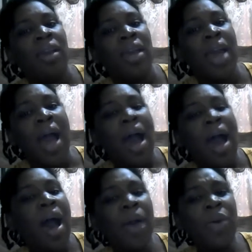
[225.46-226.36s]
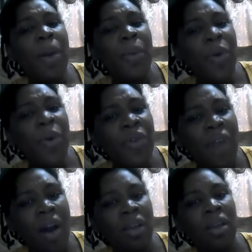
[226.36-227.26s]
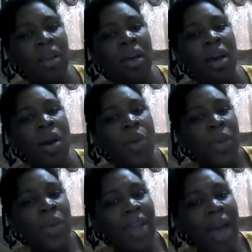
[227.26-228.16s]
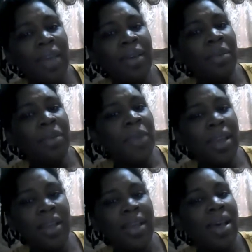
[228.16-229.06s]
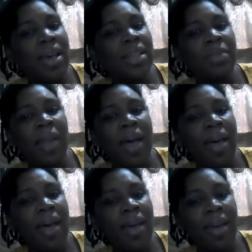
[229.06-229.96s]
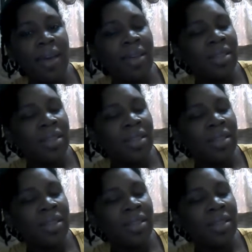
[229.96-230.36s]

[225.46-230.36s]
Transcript: How do I move on when I couldn't be in his place?